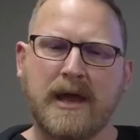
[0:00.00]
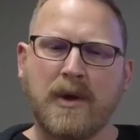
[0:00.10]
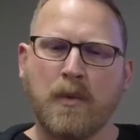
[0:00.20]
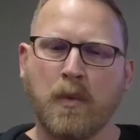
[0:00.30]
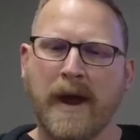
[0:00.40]

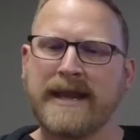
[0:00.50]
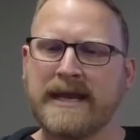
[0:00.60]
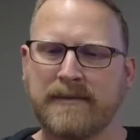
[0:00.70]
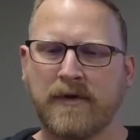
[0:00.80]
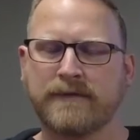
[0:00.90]
When
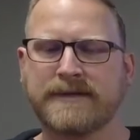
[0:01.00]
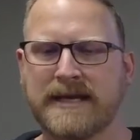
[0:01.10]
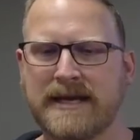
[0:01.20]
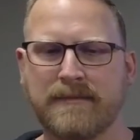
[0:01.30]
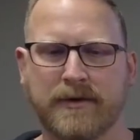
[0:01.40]
he moves to
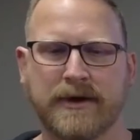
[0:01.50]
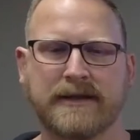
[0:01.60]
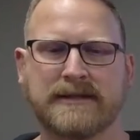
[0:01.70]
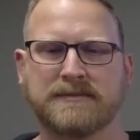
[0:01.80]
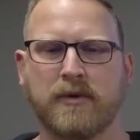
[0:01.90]
Hebron
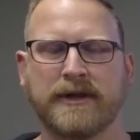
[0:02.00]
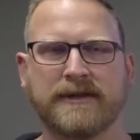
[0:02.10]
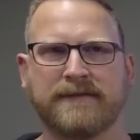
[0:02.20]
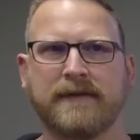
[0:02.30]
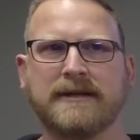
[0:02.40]
at this point,
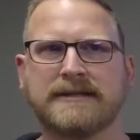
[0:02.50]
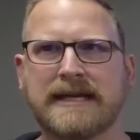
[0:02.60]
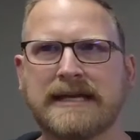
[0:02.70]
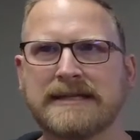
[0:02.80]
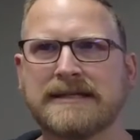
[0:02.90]
the
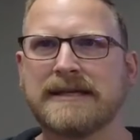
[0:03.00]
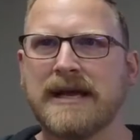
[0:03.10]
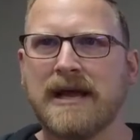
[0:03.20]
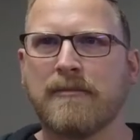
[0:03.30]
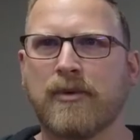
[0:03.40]
Philistines
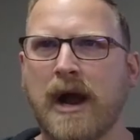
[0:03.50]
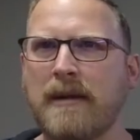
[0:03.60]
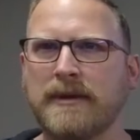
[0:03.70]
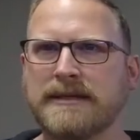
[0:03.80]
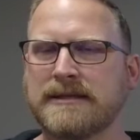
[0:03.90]

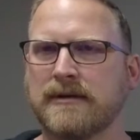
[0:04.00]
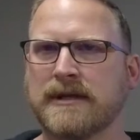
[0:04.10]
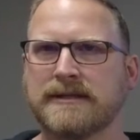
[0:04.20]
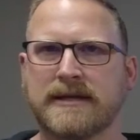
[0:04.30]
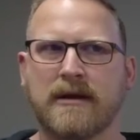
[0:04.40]
probably still
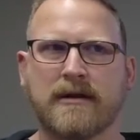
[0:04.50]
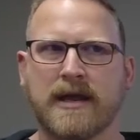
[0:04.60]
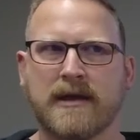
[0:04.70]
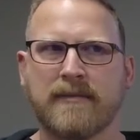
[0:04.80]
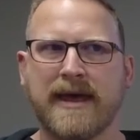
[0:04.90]
considered
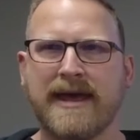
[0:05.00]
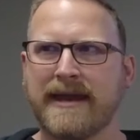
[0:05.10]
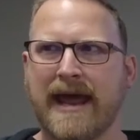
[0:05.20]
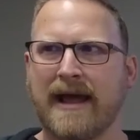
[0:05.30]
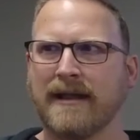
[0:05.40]
him
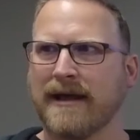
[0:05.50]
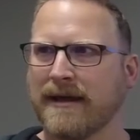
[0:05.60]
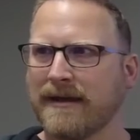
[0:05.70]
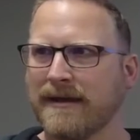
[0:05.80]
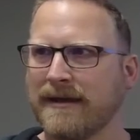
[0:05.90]
an ally.
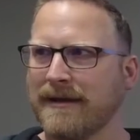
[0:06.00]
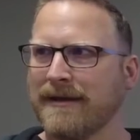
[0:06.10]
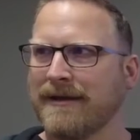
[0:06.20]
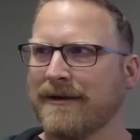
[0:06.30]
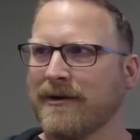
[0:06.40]

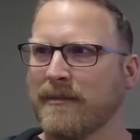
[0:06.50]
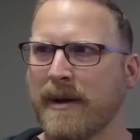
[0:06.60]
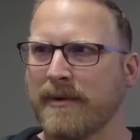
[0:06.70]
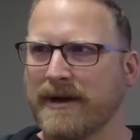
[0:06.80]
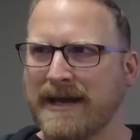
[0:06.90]

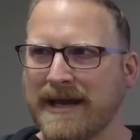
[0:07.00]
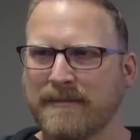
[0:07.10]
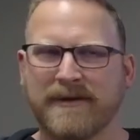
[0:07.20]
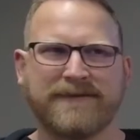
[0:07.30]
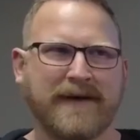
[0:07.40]
Remember, he had
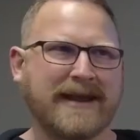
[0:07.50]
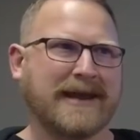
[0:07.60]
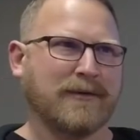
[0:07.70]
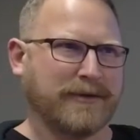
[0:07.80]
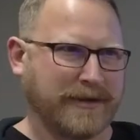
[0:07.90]
been
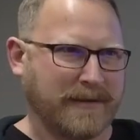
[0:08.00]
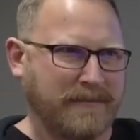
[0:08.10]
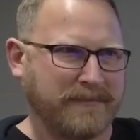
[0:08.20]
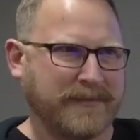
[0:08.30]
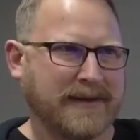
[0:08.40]
fighting with
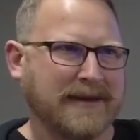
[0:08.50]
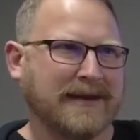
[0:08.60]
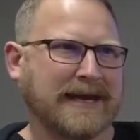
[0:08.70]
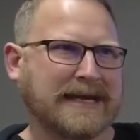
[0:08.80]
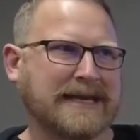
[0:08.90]
them.
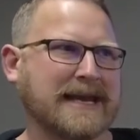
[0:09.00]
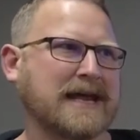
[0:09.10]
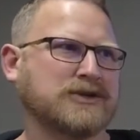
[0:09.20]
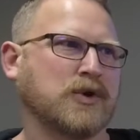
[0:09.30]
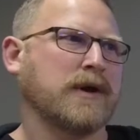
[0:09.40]
He did
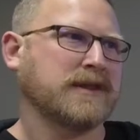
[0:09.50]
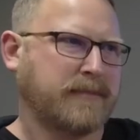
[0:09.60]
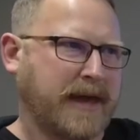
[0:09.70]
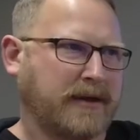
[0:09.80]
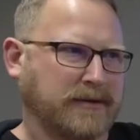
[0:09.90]
not join the
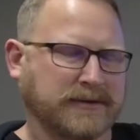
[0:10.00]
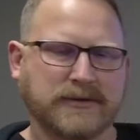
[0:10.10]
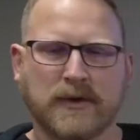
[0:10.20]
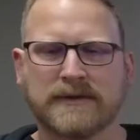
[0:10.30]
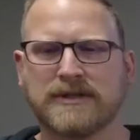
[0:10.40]
battle
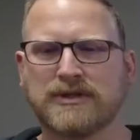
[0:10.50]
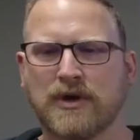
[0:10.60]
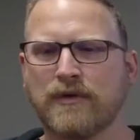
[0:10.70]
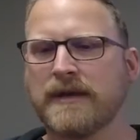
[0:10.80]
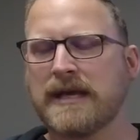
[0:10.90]
so as to
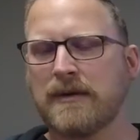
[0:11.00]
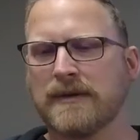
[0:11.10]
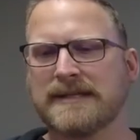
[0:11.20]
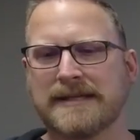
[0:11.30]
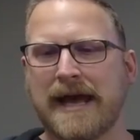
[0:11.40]
show that he
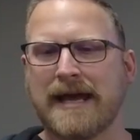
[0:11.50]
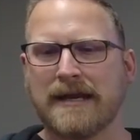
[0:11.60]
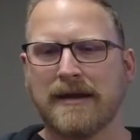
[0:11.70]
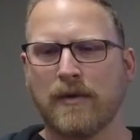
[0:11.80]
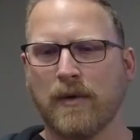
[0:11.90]
would side
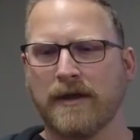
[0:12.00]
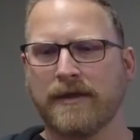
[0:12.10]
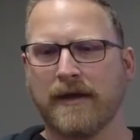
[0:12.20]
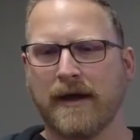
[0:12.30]
with